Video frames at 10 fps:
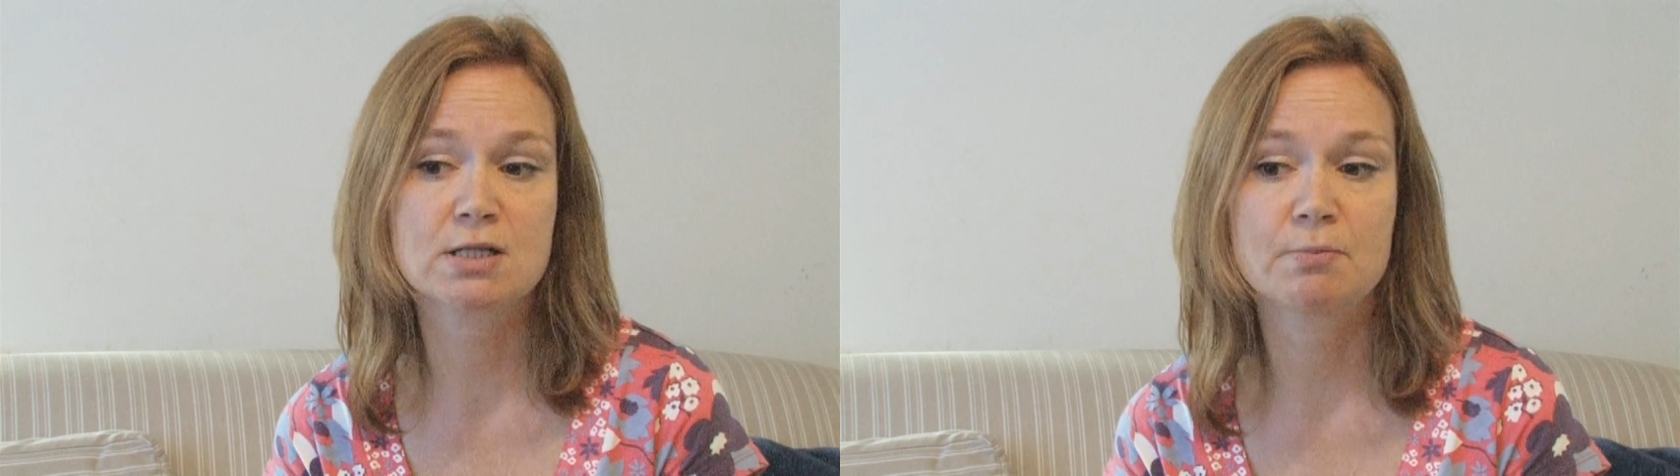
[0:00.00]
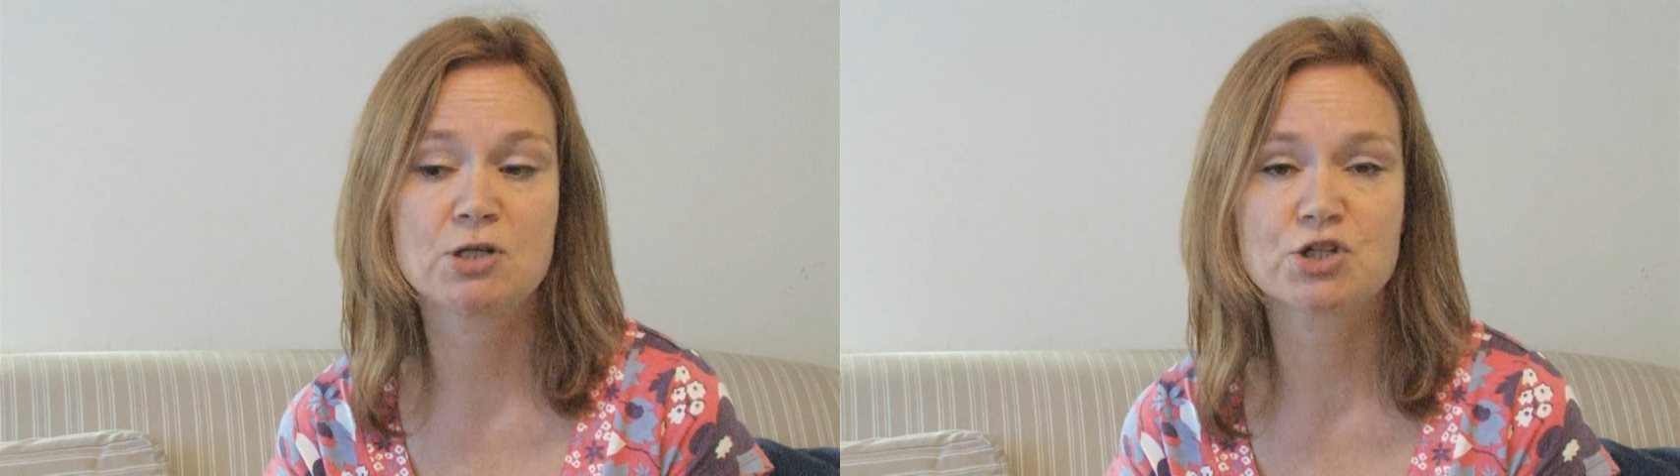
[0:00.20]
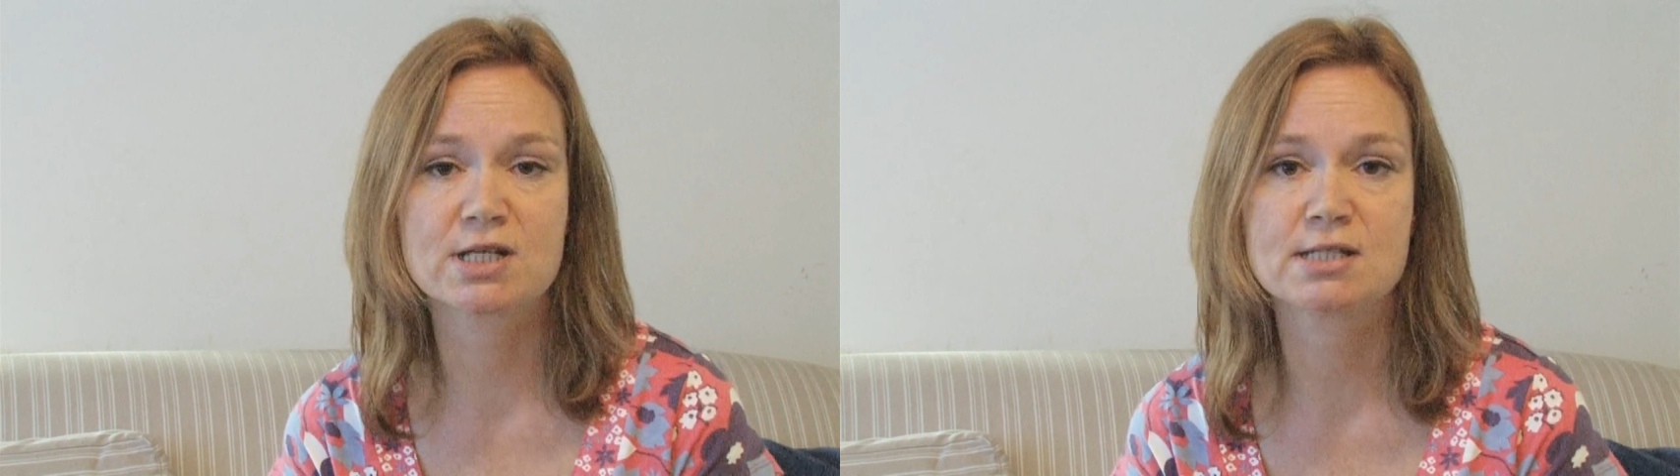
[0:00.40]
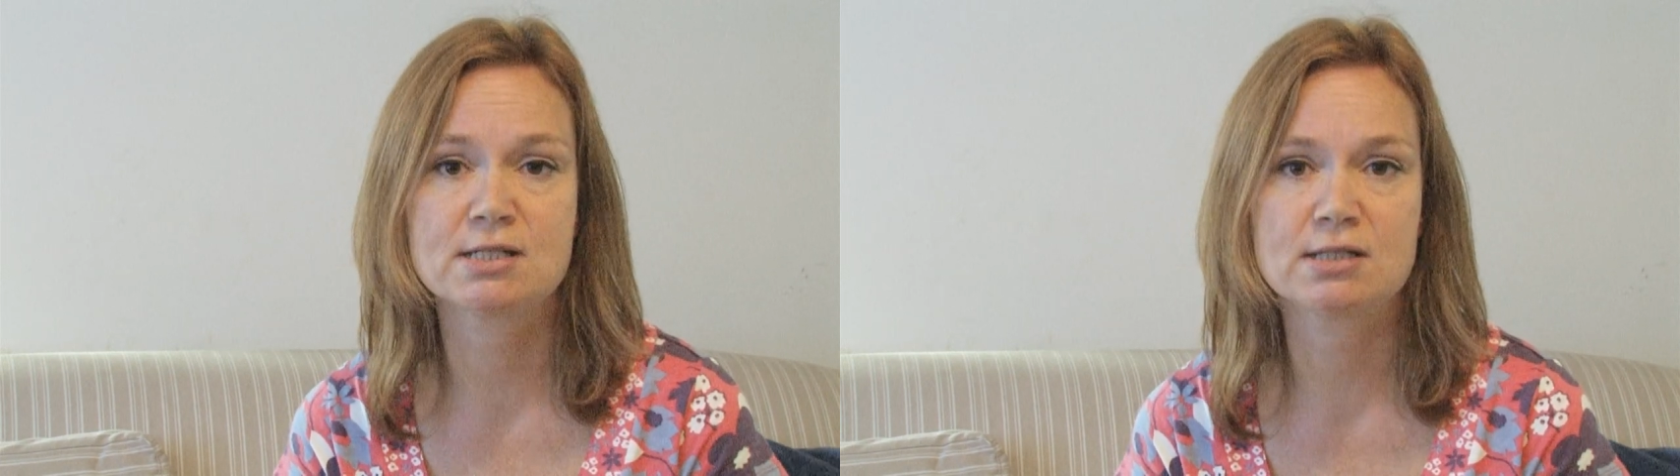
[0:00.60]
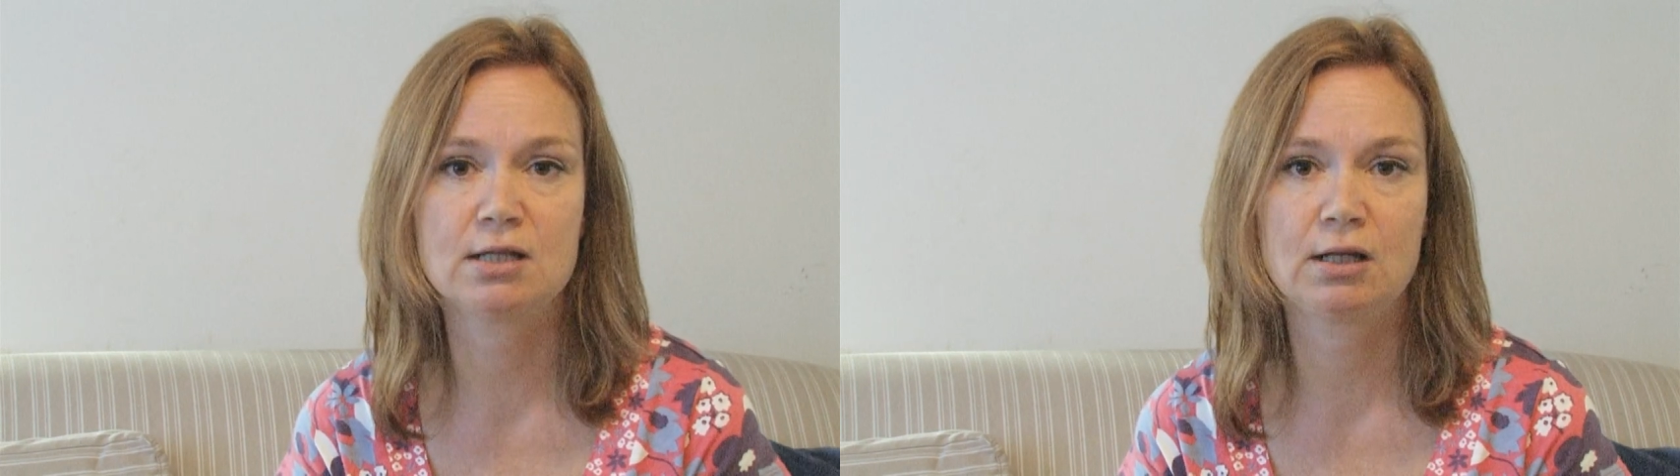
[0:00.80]
So I'm
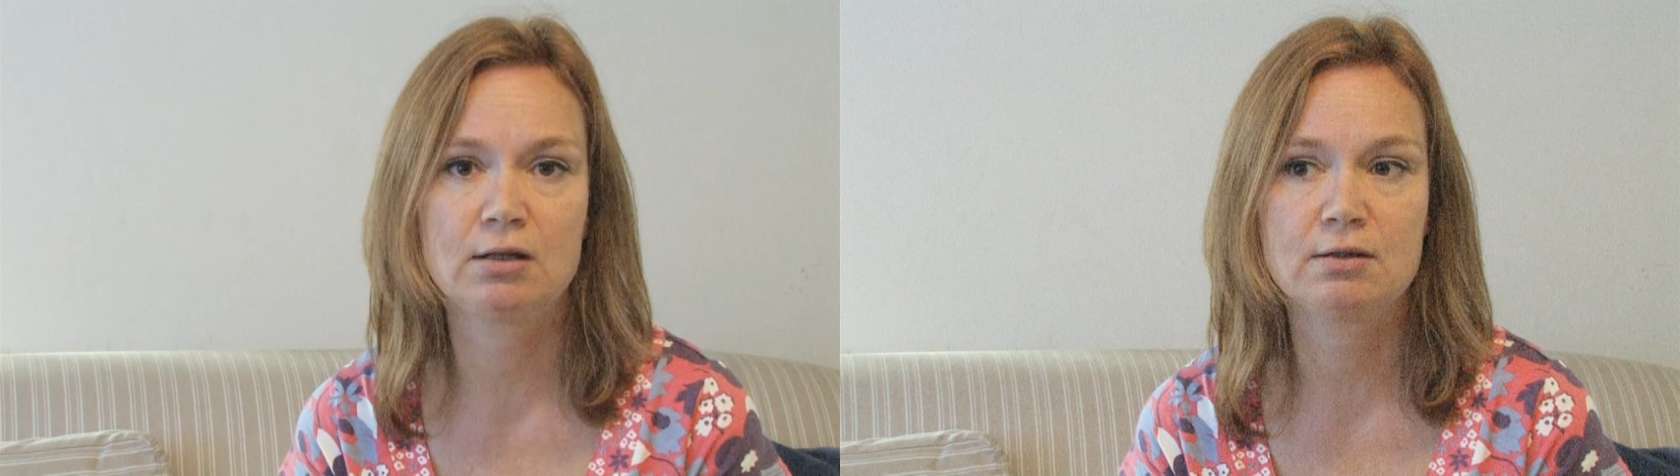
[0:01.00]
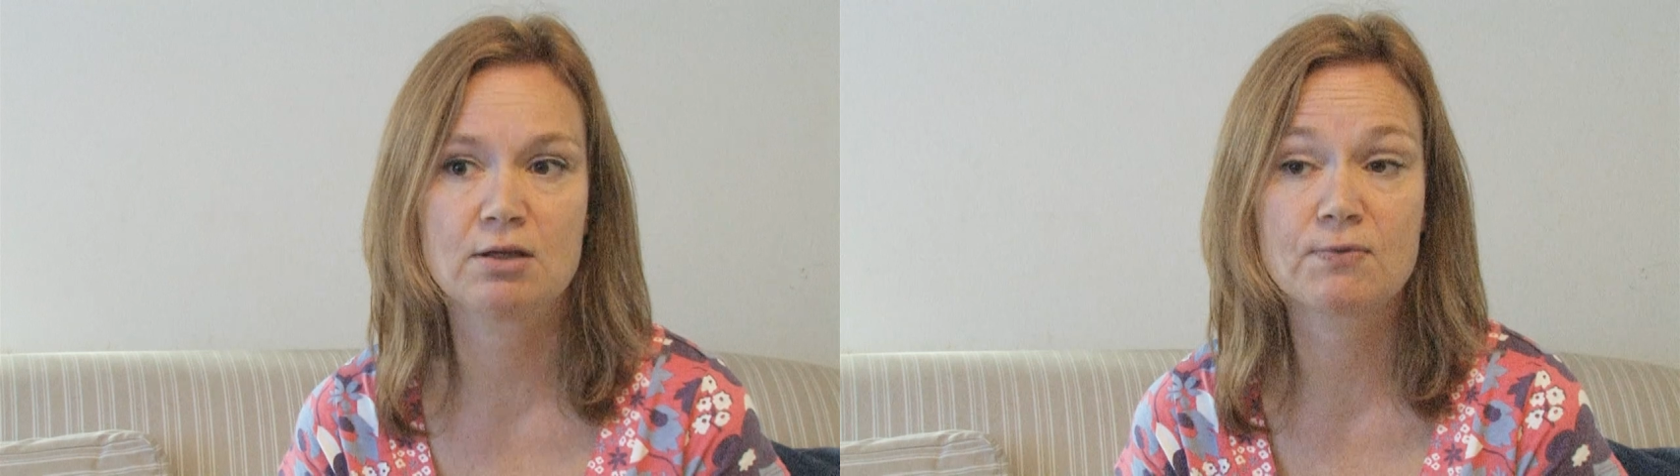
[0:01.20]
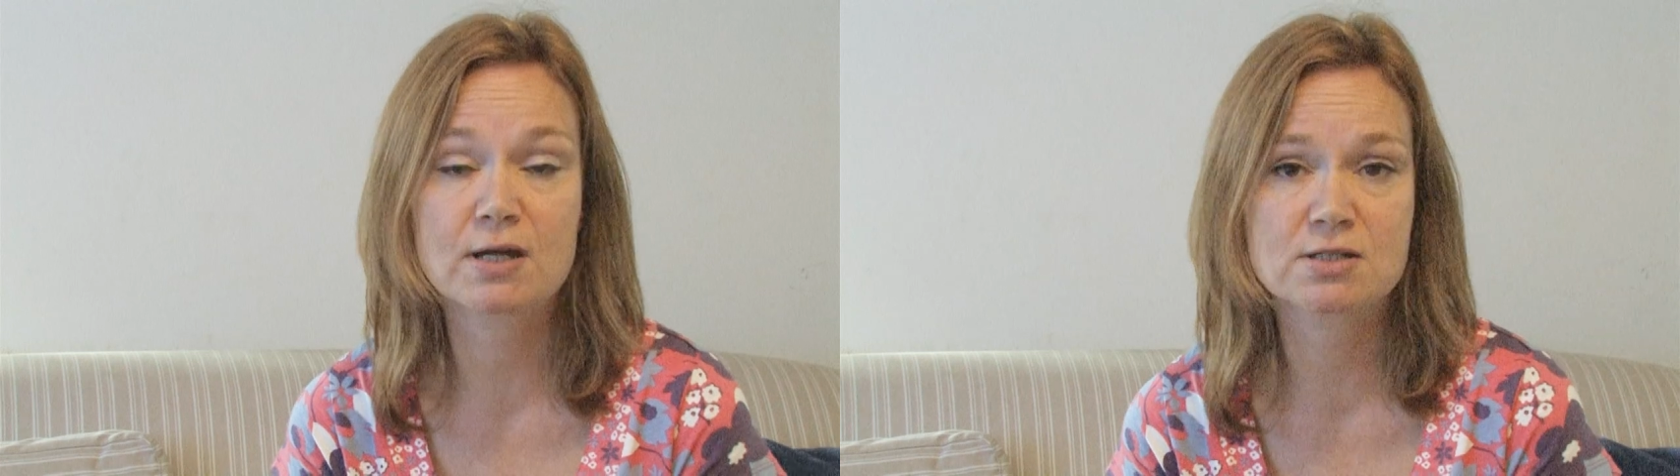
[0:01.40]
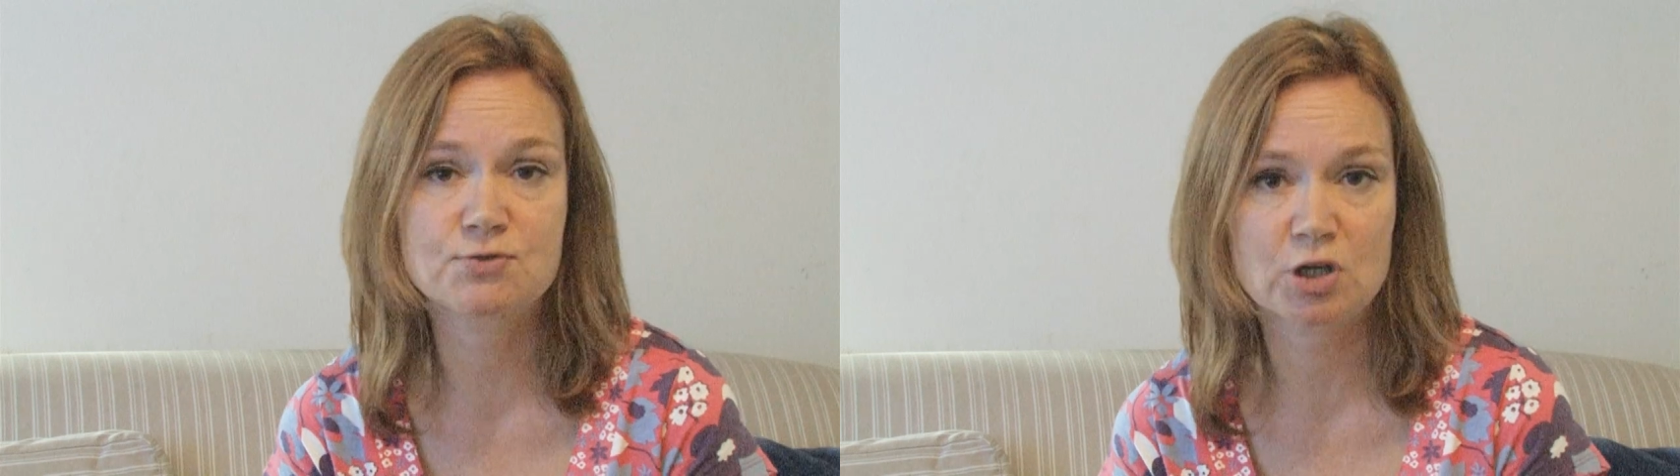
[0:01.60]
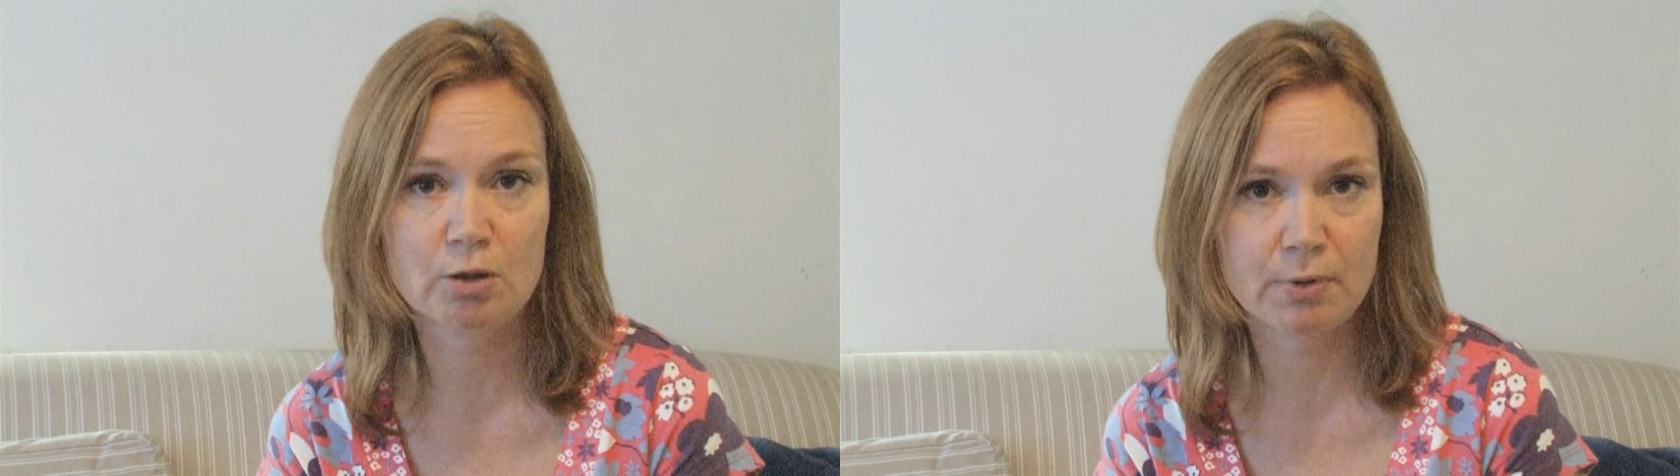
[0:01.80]
interested in the effects
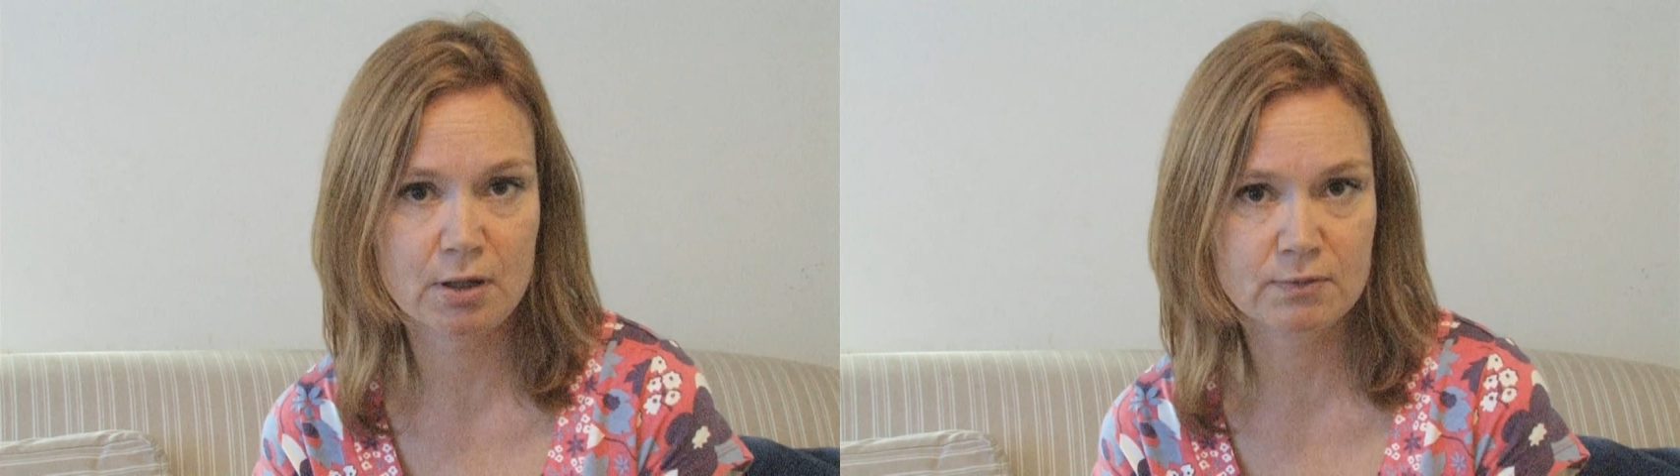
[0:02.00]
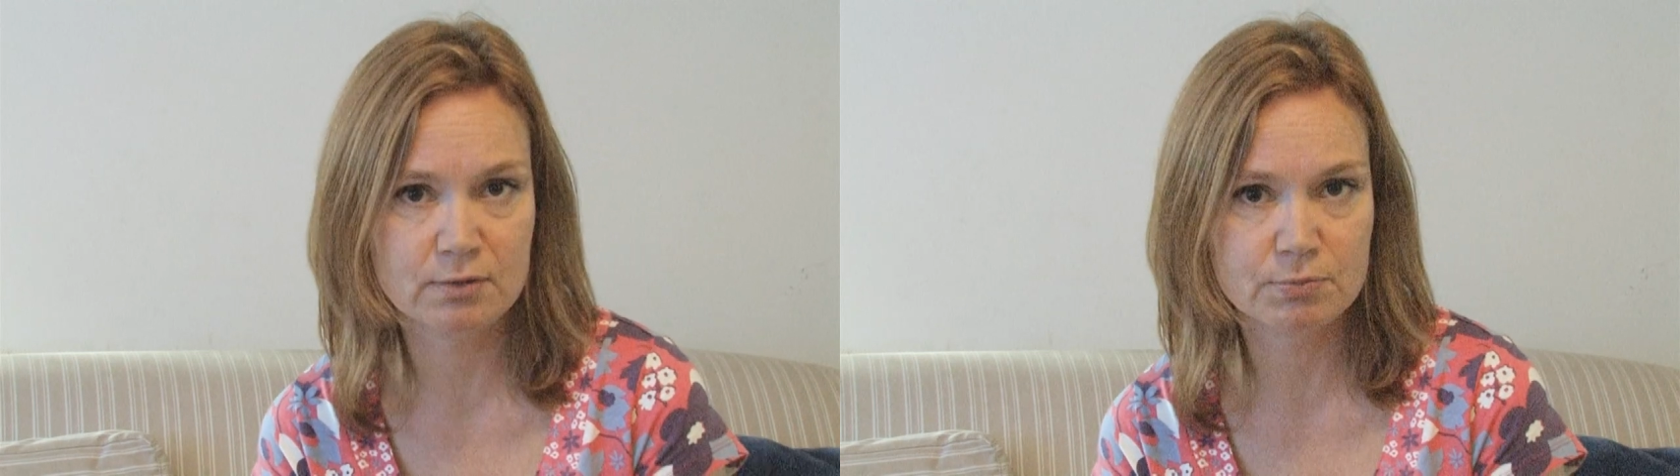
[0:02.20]
of childbirth